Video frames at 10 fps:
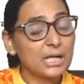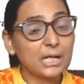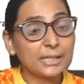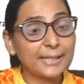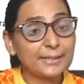
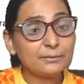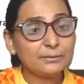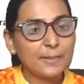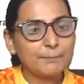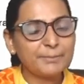again
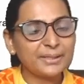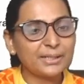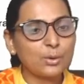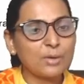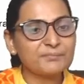
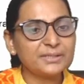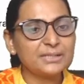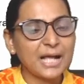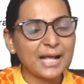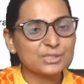beginning of
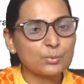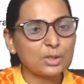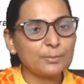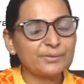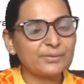the
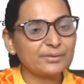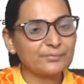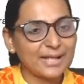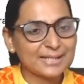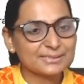isovolumetric
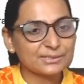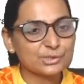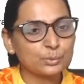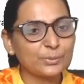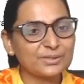
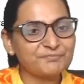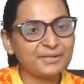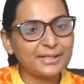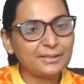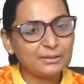relaxation with
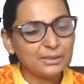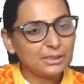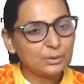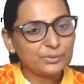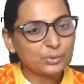filling,
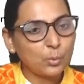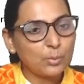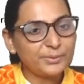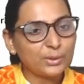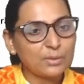with
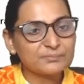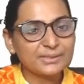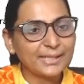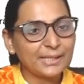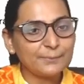opening of
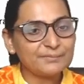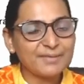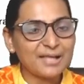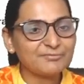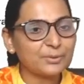the AV
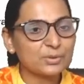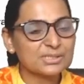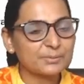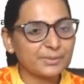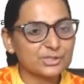valve because
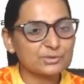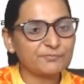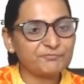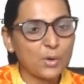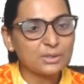the pressure
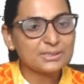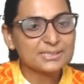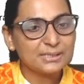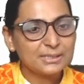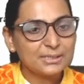falls.